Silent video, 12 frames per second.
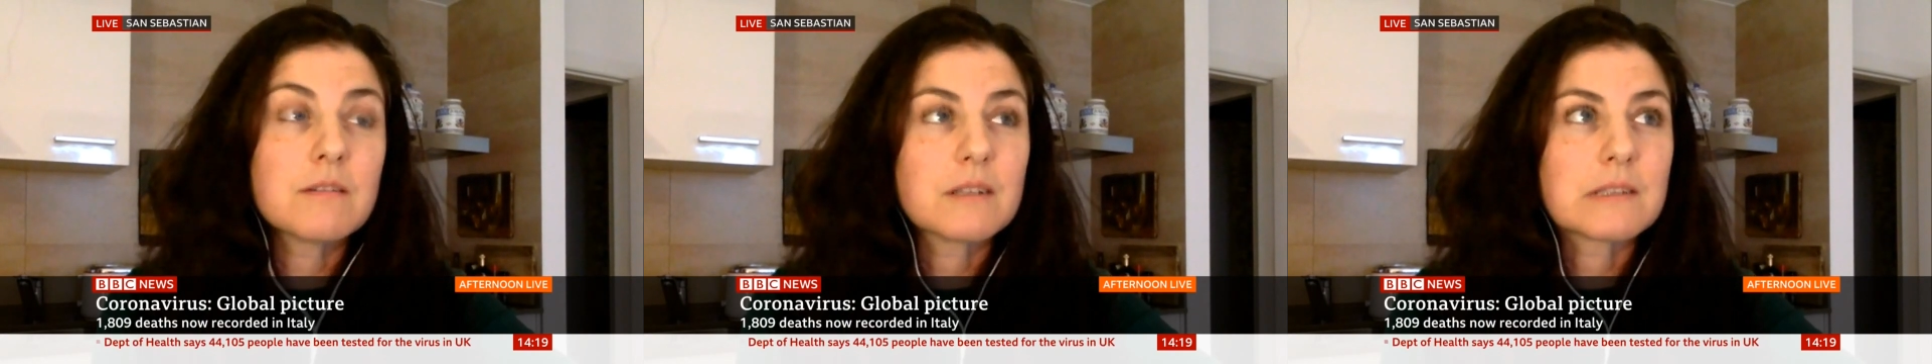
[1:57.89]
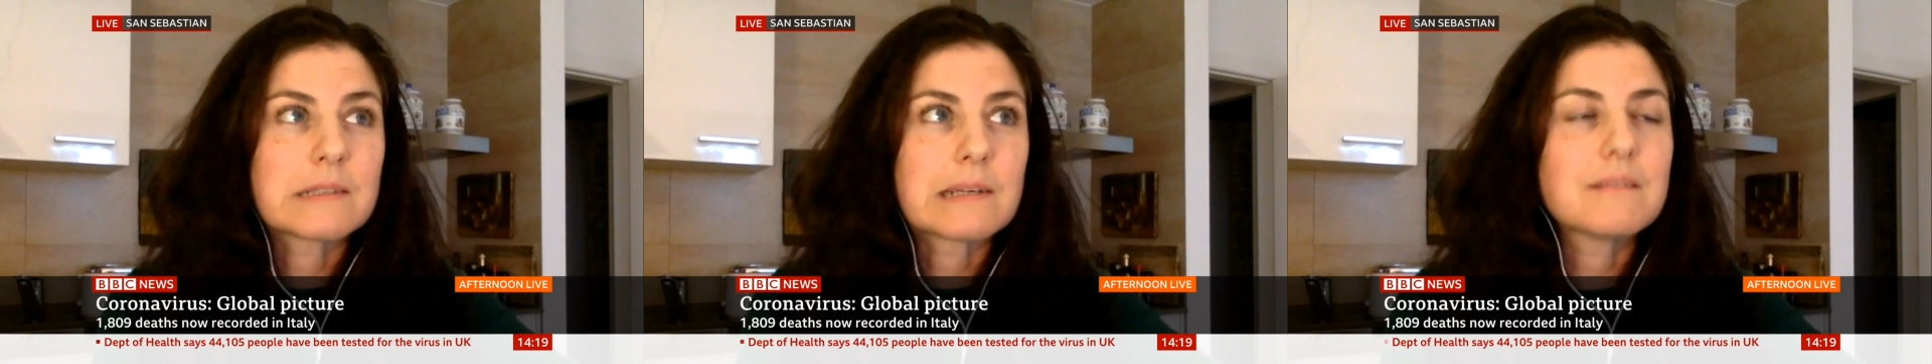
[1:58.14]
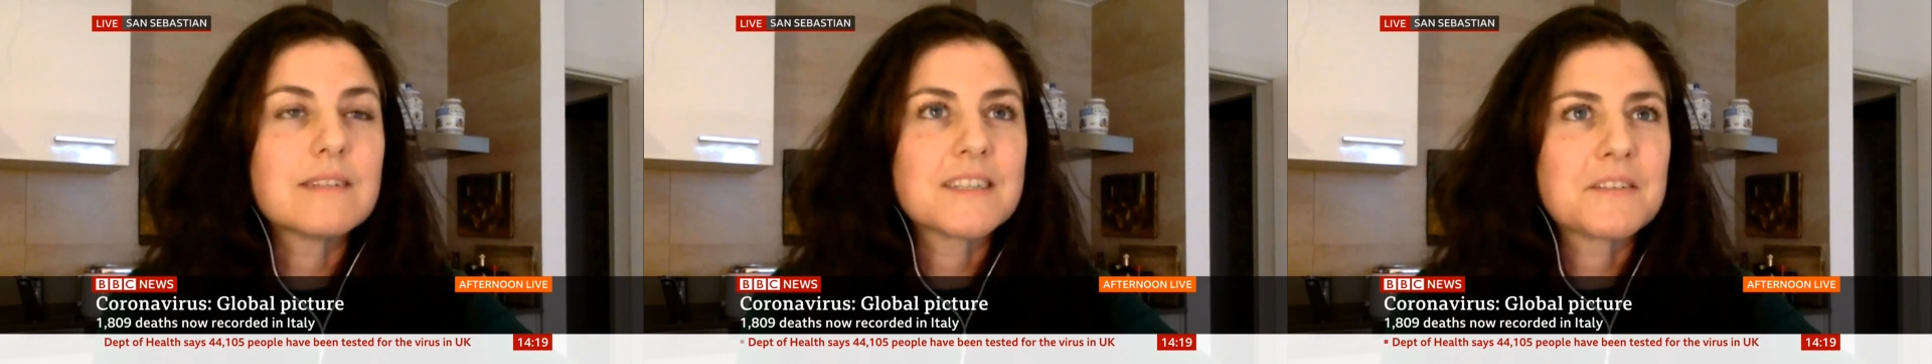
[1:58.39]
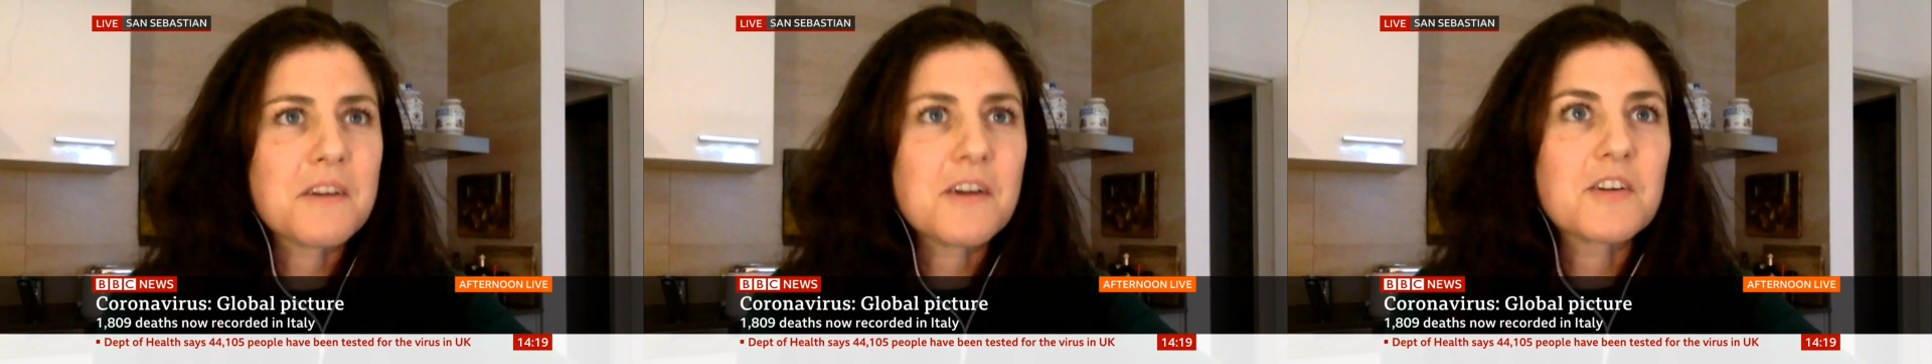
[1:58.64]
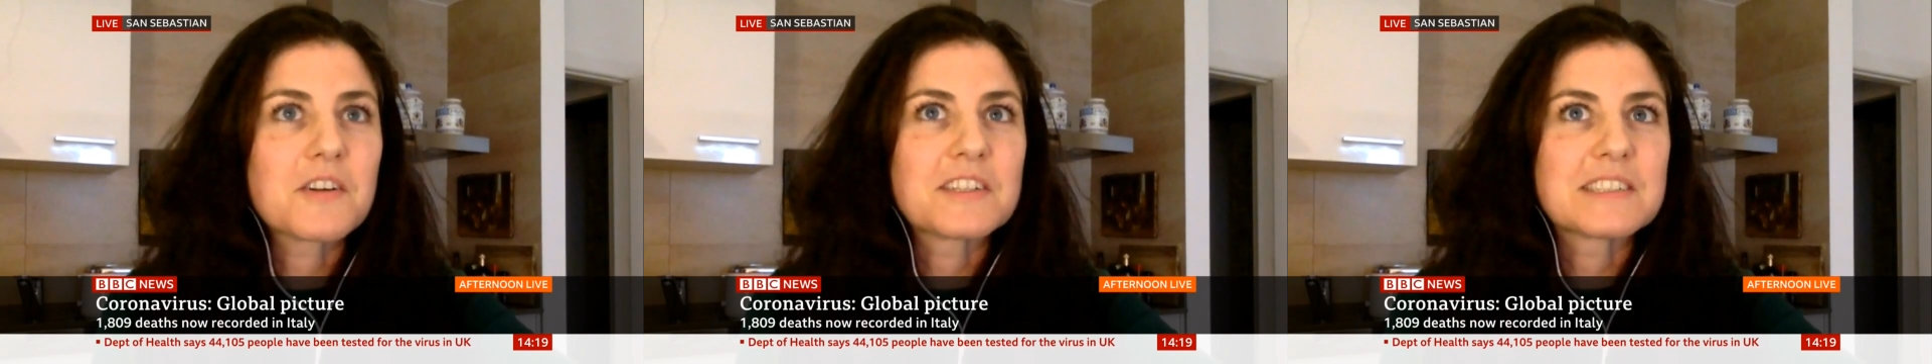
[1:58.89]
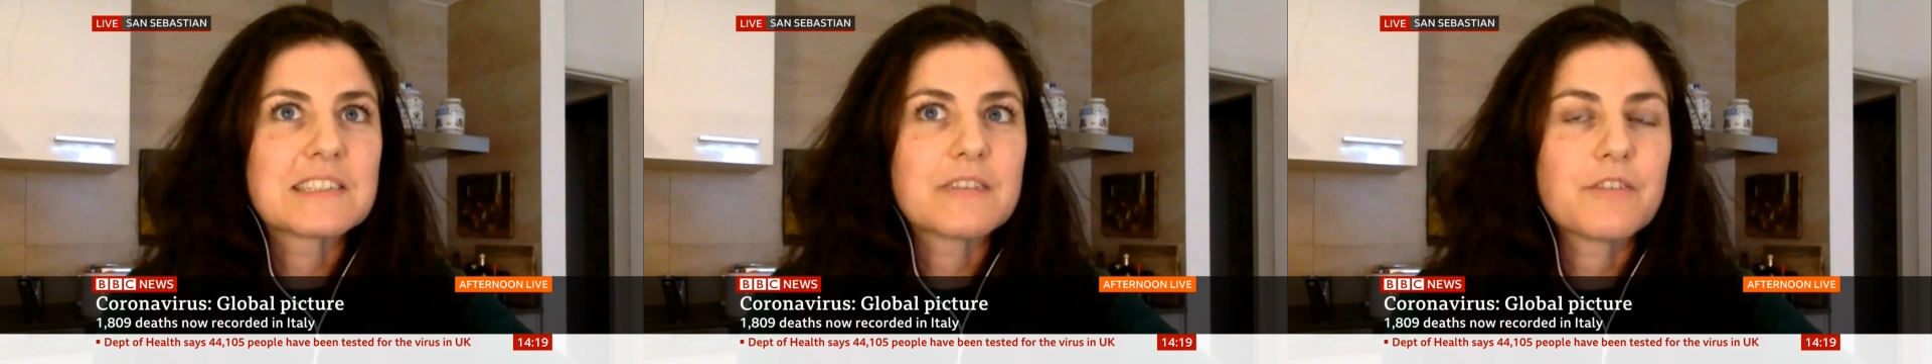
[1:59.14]
And I was like, "Oh, I don't know,
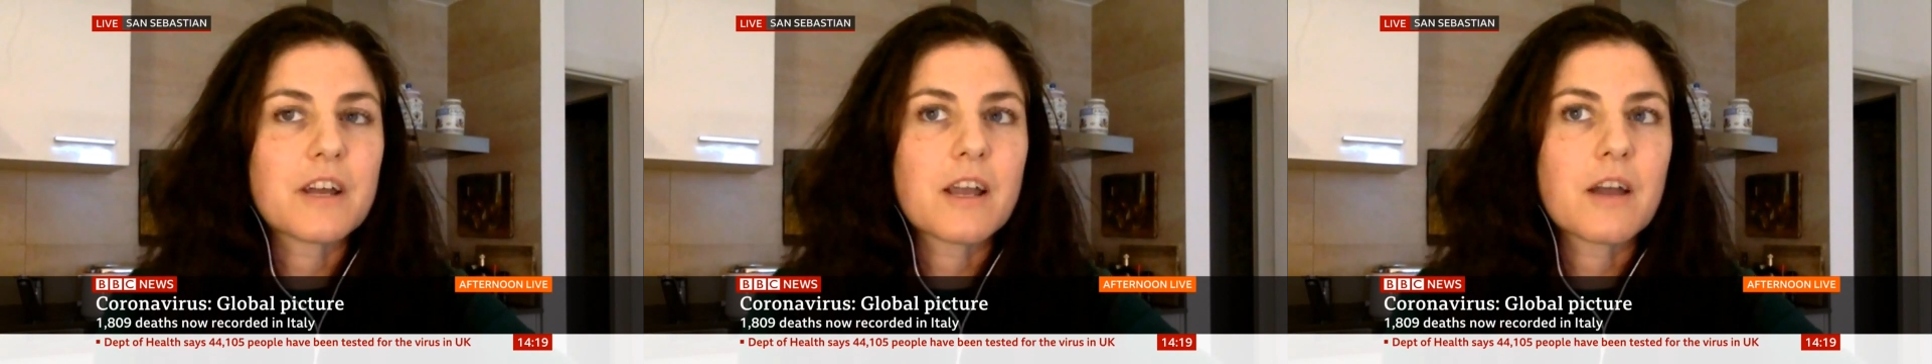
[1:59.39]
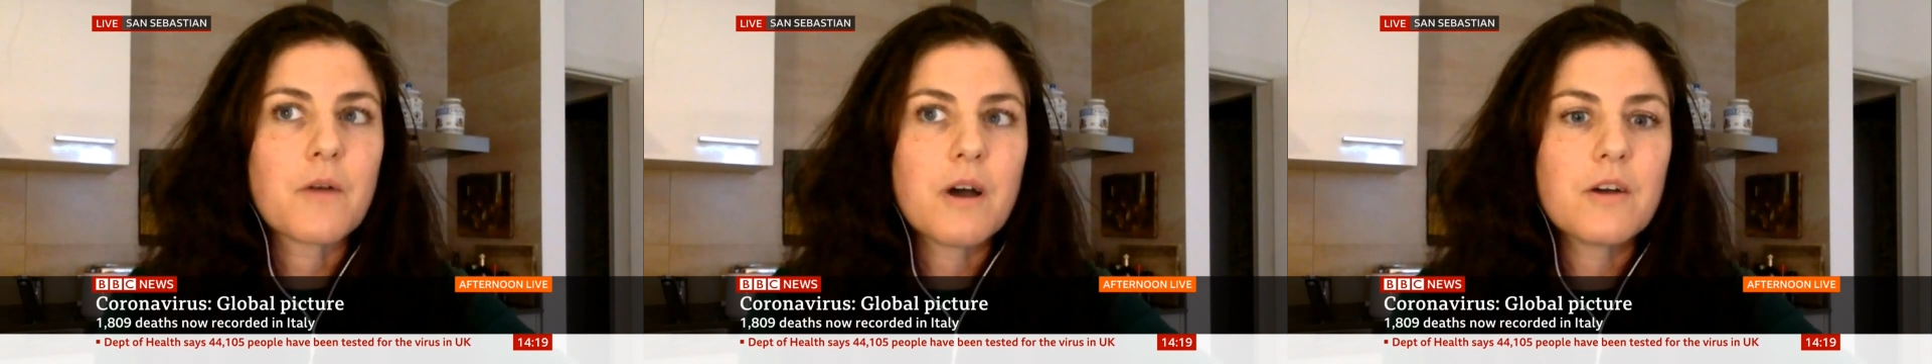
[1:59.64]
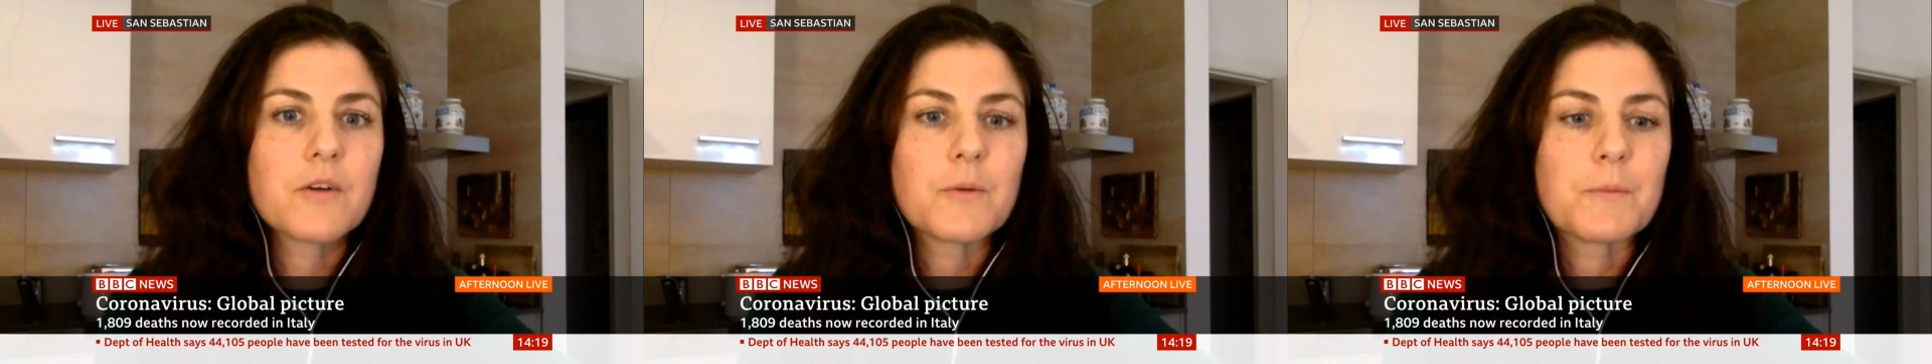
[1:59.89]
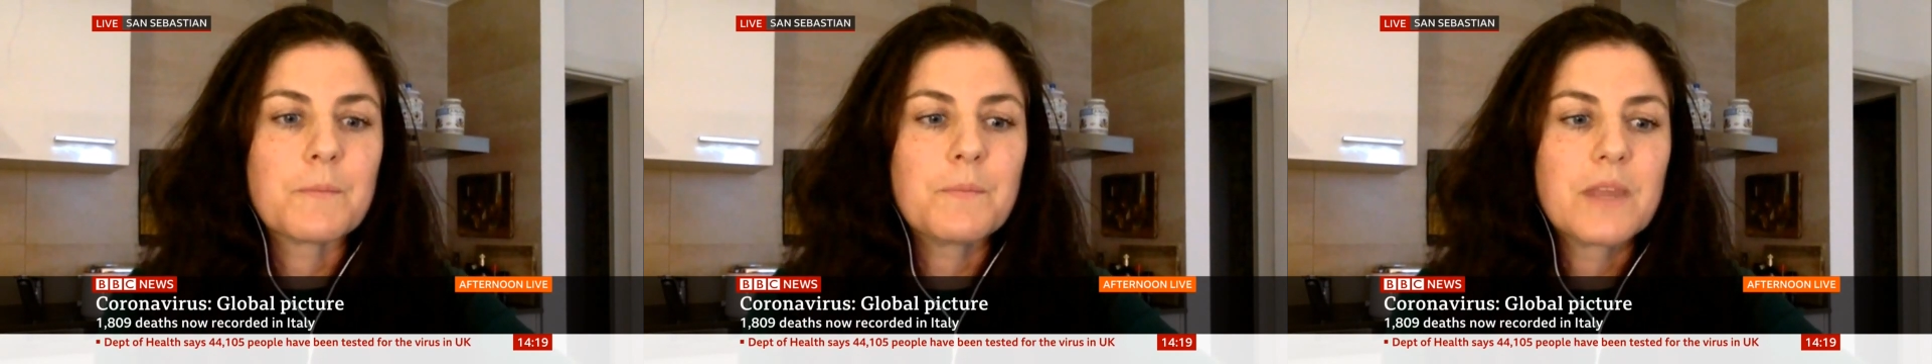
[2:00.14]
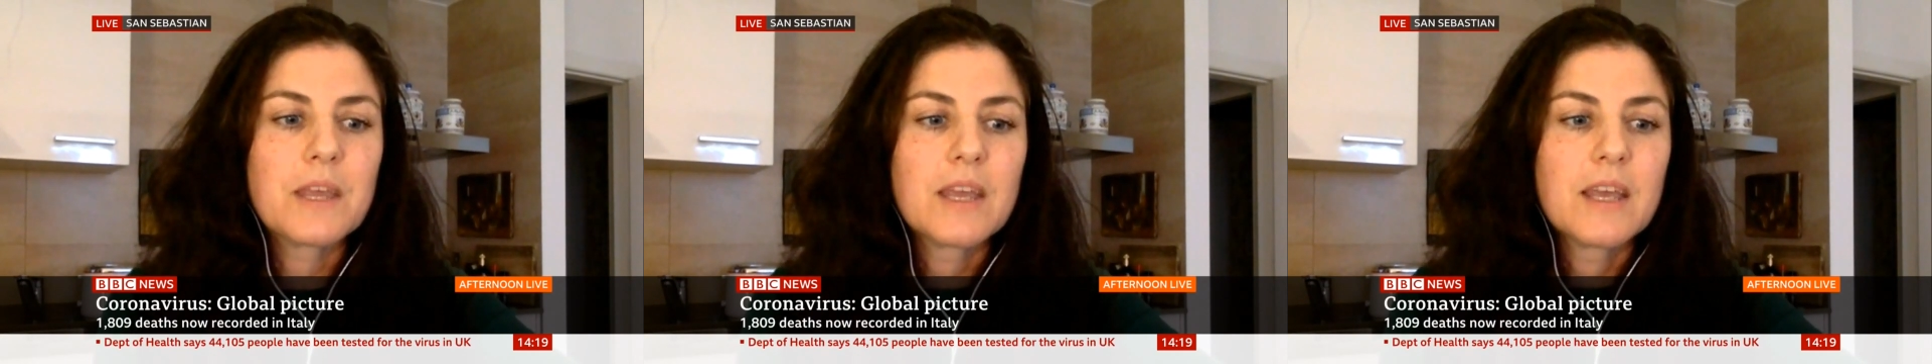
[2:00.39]
because if I go home."